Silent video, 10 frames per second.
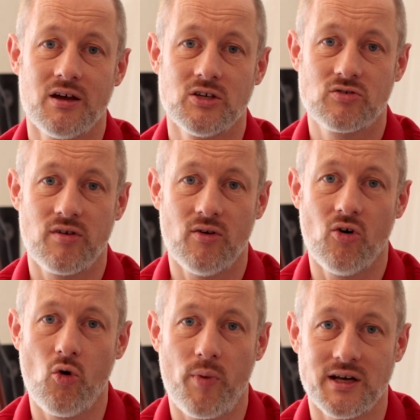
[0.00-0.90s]
Screw it
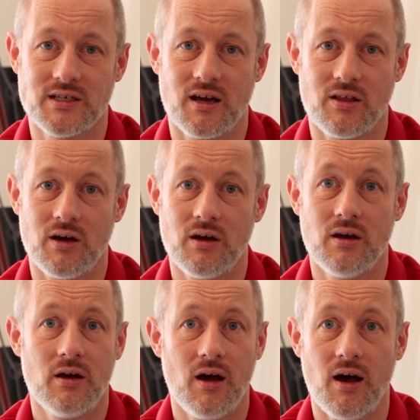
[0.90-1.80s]
all back together
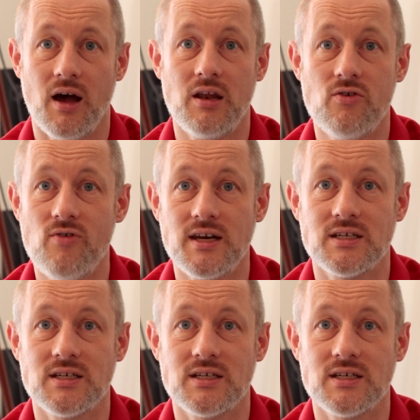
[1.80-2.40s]
and you're ready